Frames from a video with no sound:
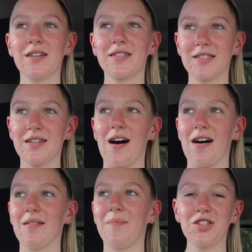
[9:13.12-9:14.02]

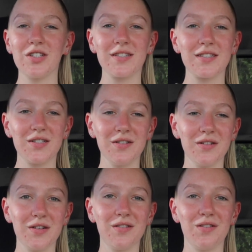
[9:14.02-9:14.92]
start and just
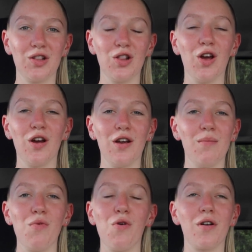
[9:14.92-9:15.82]
to
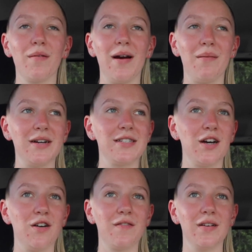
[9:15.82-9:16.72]
learn more about
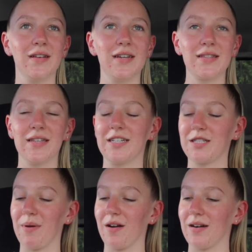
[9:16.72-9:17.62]
myself and the
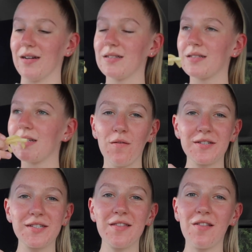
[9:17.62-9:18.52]
experience.
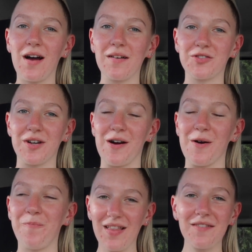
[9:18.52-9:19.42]
Obviously the
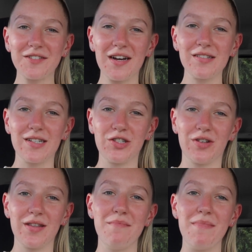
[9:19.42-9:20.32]
lifestyle is
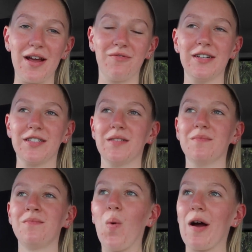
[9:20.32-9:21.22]
literally the main
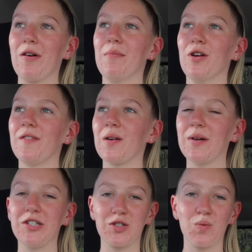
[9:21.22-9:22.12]
reason why we're moving.
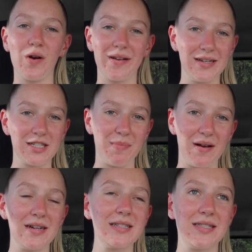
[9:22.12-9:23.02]
We just want to
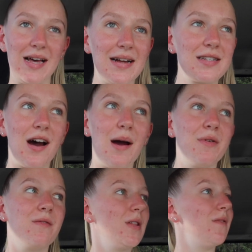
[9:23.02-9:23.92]
experience that type
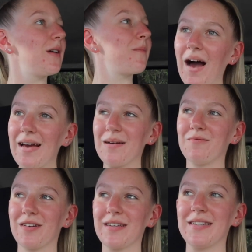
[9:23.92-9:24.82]
of living. I
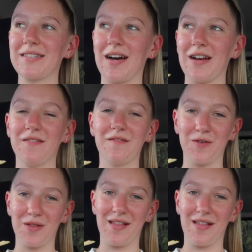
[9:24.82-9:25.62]
am really excited for the